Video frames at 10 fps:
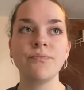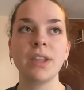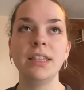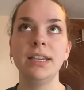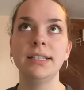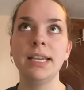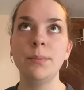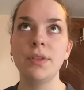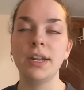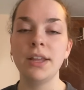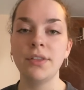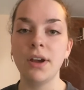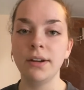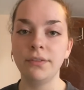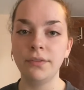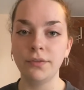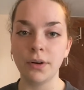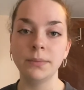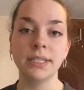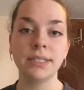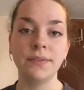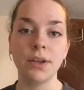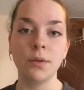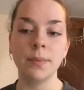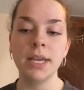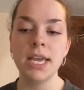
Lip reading: The example that I thought of from this film